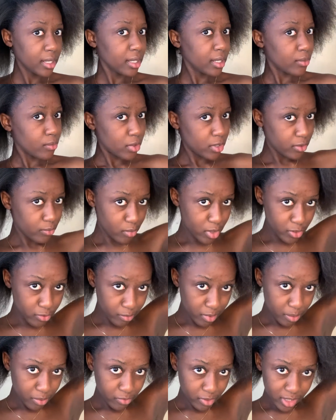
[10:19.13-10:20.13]
one of my
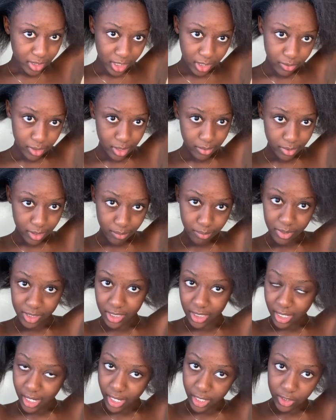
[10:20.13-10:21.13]
previous Get Ready With Me
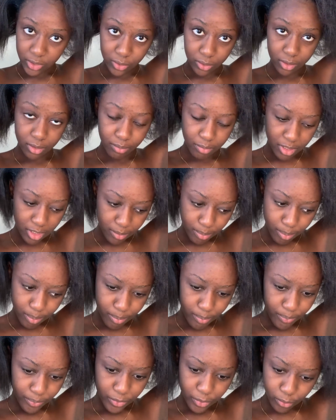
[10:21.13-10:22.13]
that I should be
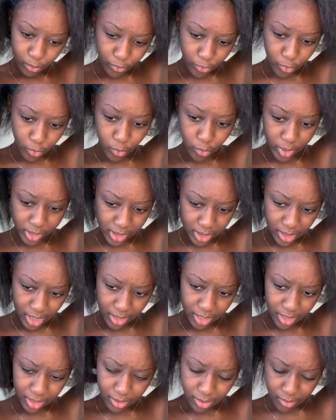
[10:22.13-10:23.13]
for, is it, I
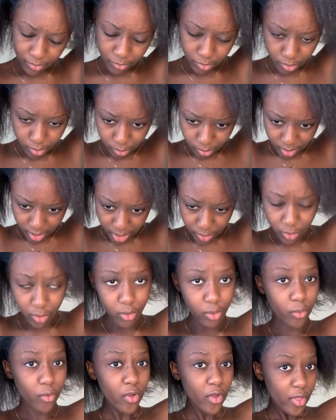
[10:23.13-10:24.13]
think the one for,
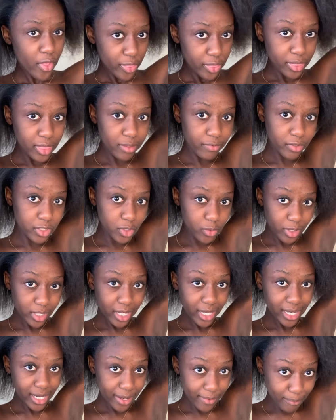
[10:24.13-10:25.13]
no, the video when
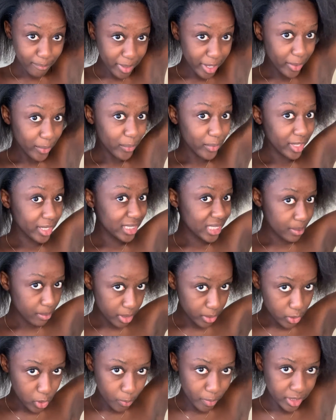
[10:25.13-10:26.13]
I cut my wig, someone
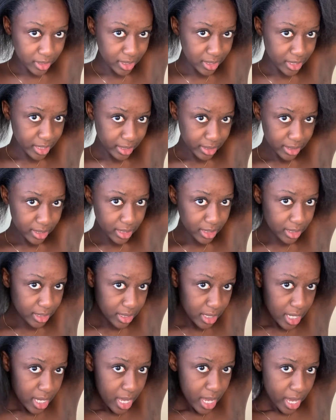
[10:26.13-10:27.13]
commented and said
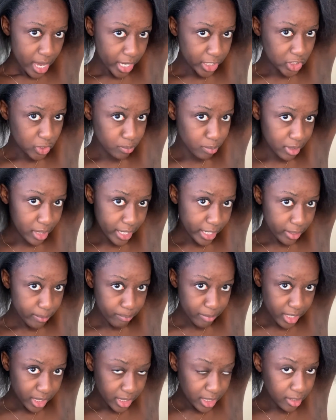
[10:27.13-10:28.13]
I should be like
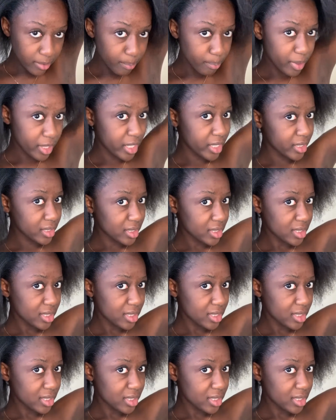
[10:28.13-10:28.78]
making parts.